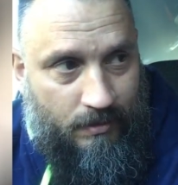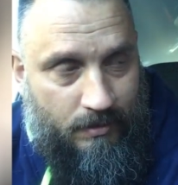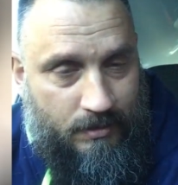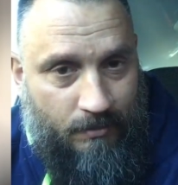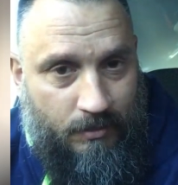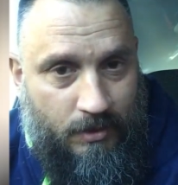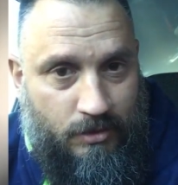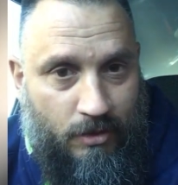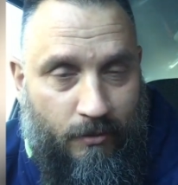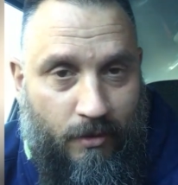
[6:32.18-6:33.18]
Something's
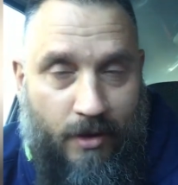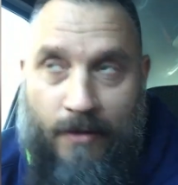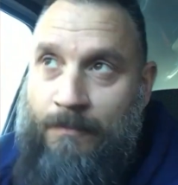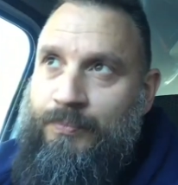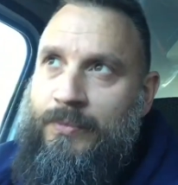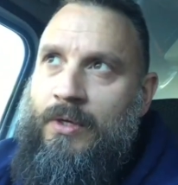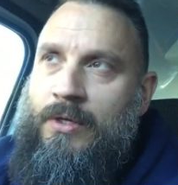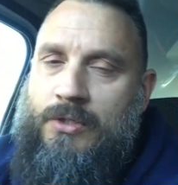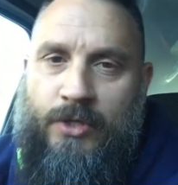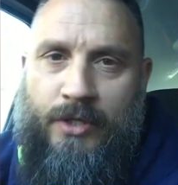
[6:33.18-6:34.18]
not right.
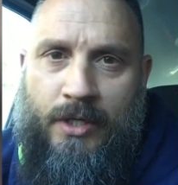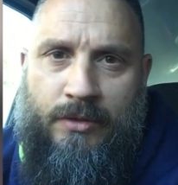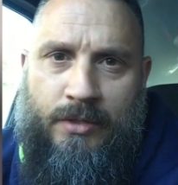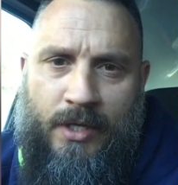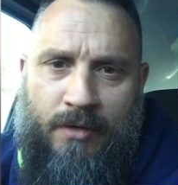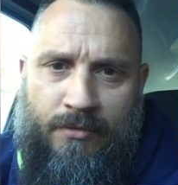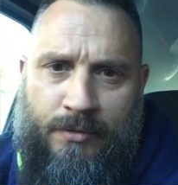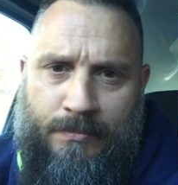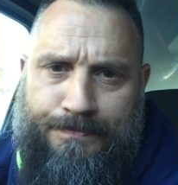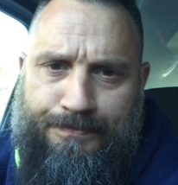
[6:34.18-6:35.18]
So I get to
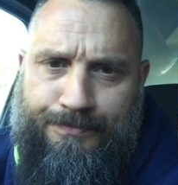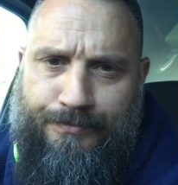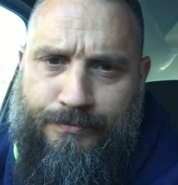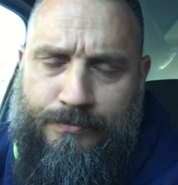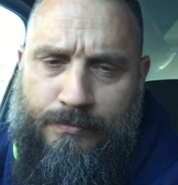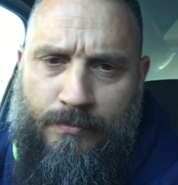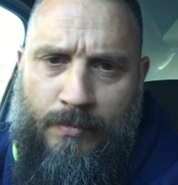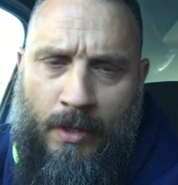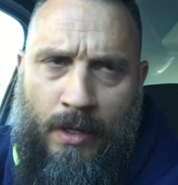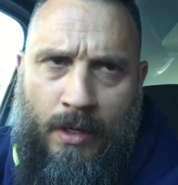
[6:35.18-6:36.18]
heaven,
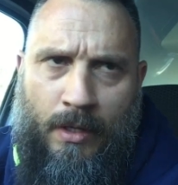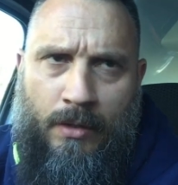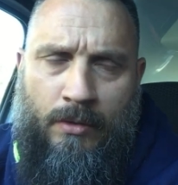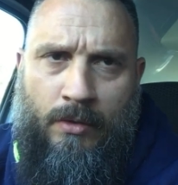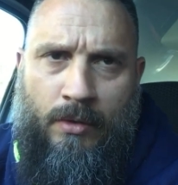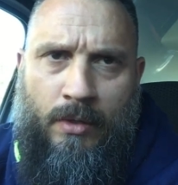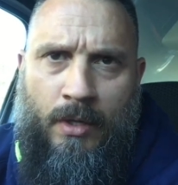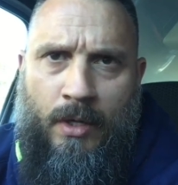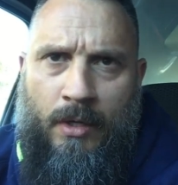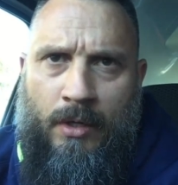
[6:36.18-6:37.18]
and
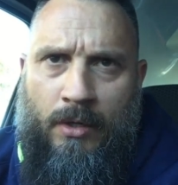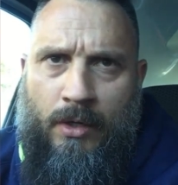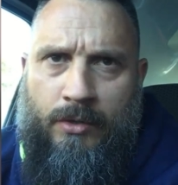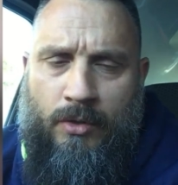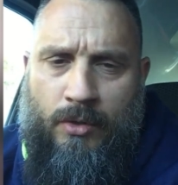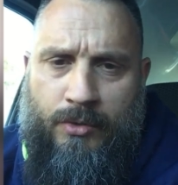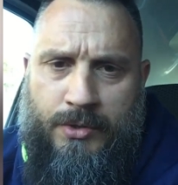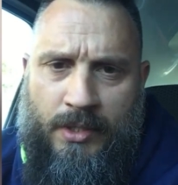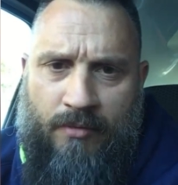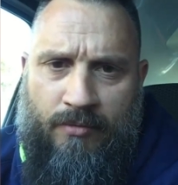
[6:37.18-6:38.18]
I knew I was
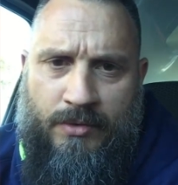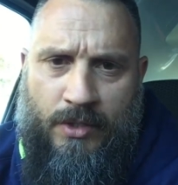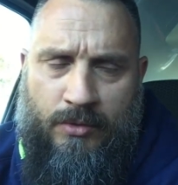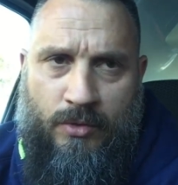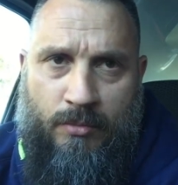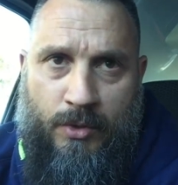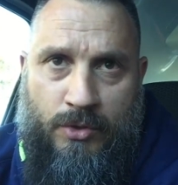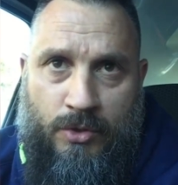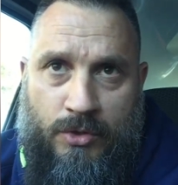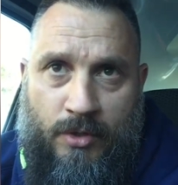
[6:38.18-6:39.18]
in heaven, so I took my
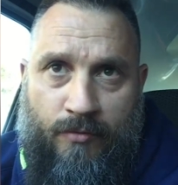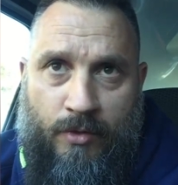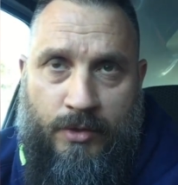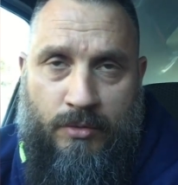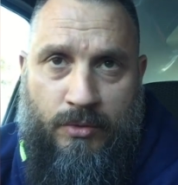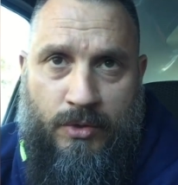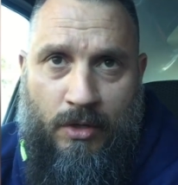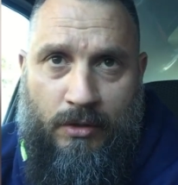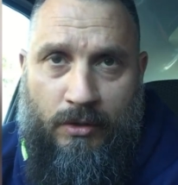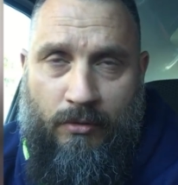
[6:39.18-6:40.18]
shoes off because it was
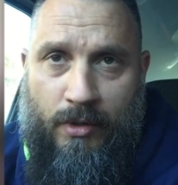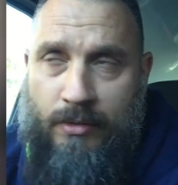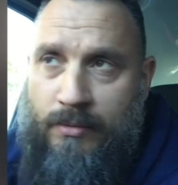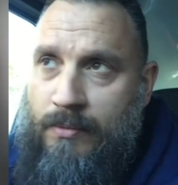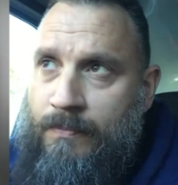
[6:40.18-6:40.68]
holy ground.